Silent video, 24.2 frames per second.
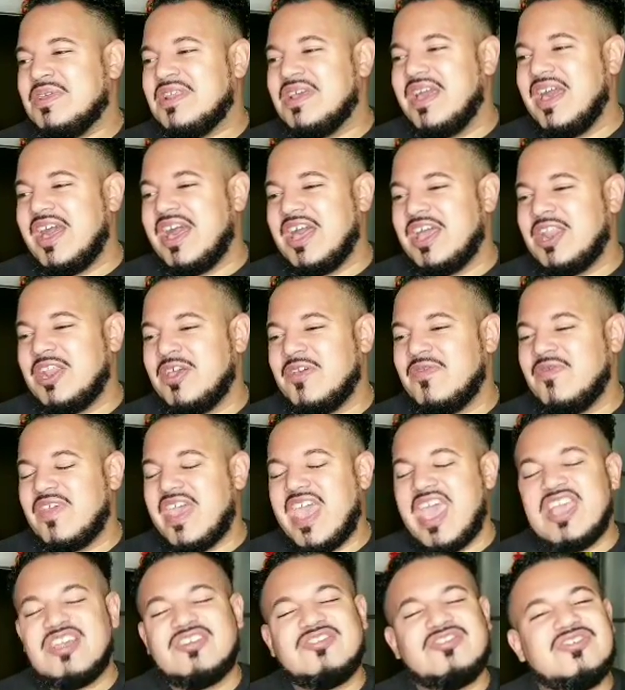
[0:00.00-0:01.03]
me to kind of
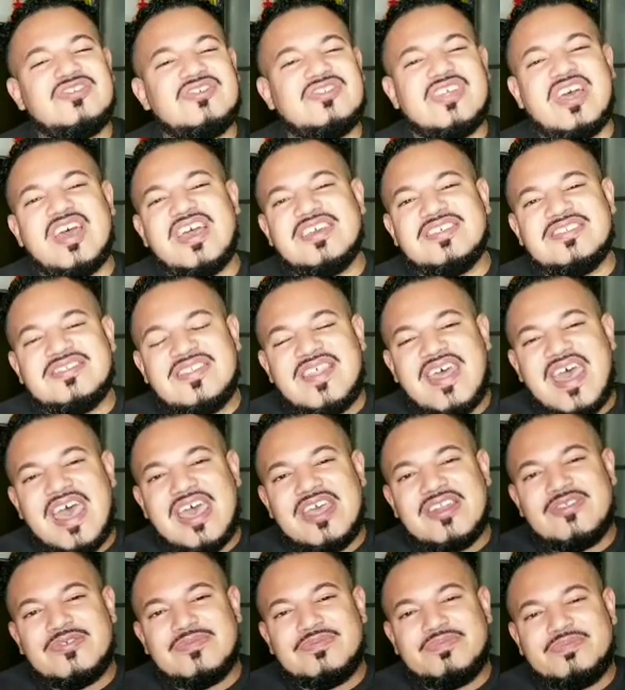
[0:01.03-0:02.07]
exercise
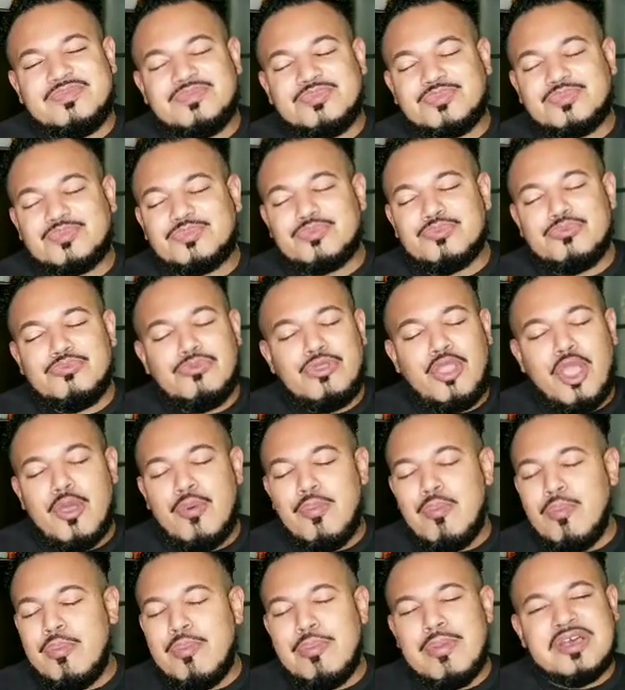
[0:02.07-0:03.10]
that
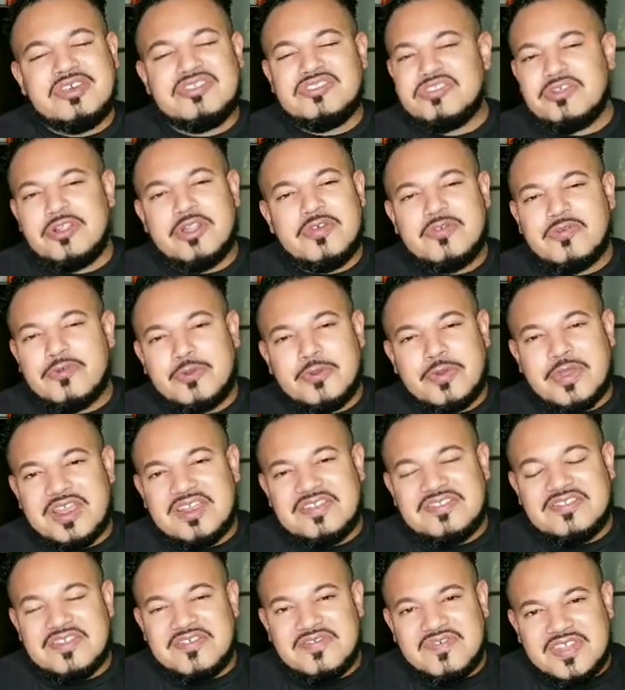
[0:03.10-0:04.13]
muscle of
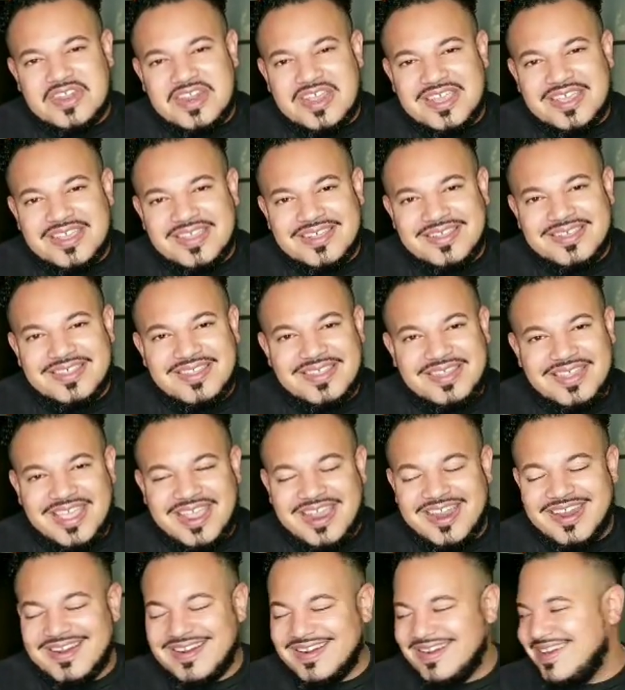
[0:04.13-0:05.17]
creativity
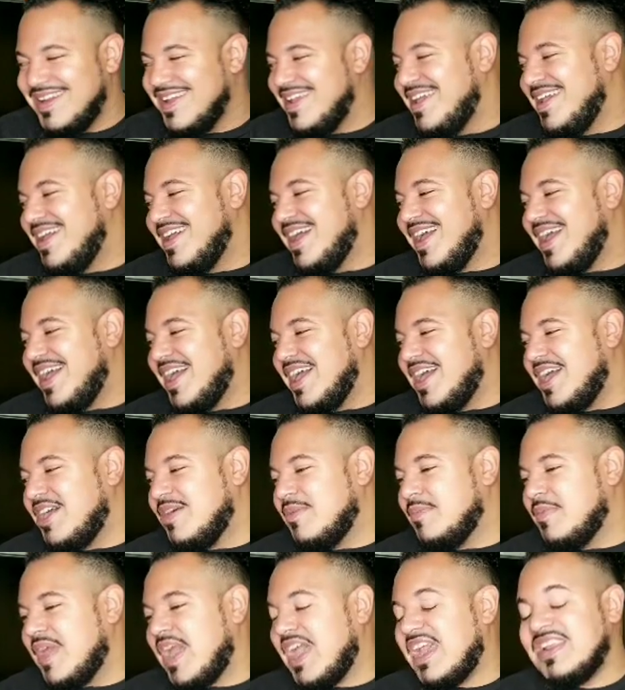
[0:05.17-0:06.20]
there.
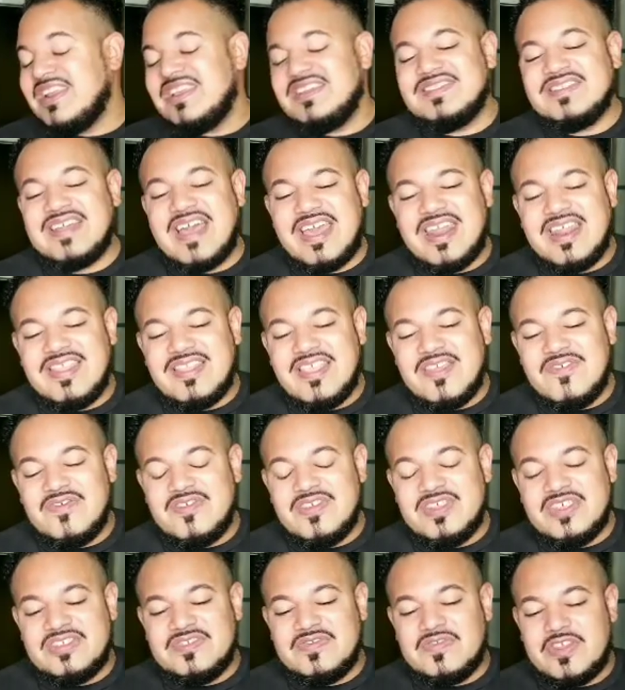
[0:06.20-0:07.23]
I decided that
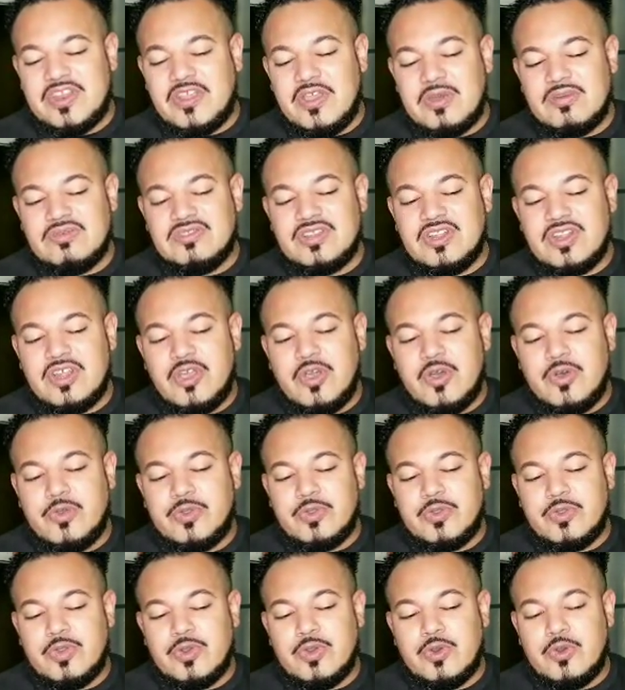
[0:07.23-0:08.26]
for this video, I was gonna go
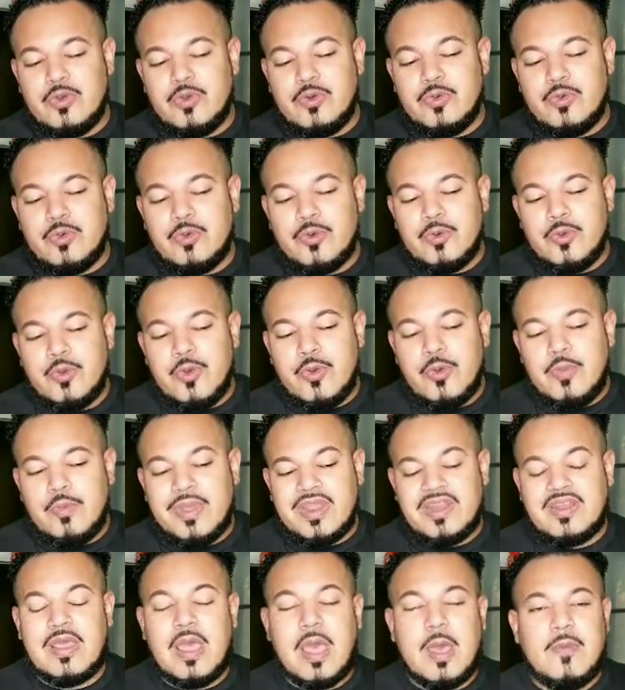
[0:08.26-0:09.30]
through
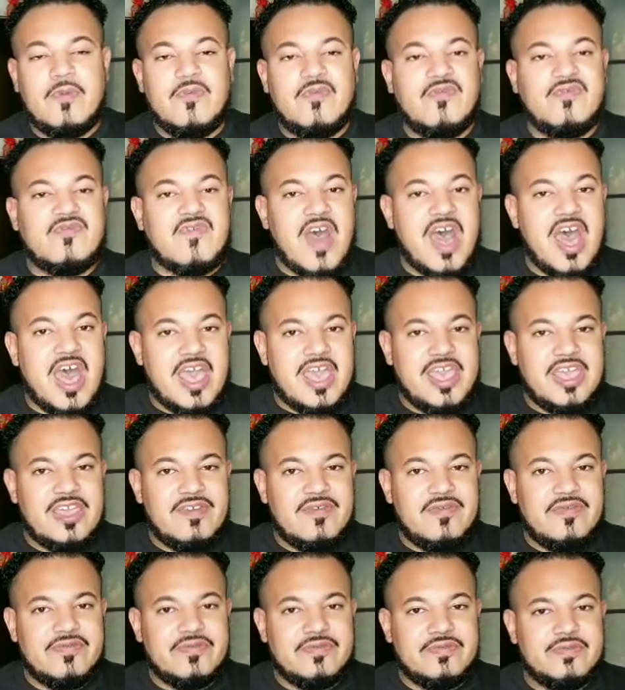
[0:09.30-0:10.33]
my top
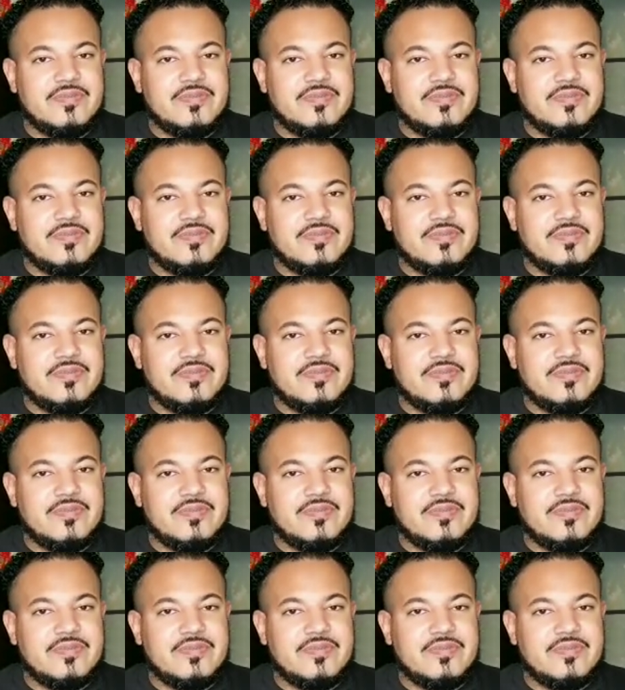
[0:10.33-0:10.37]
5.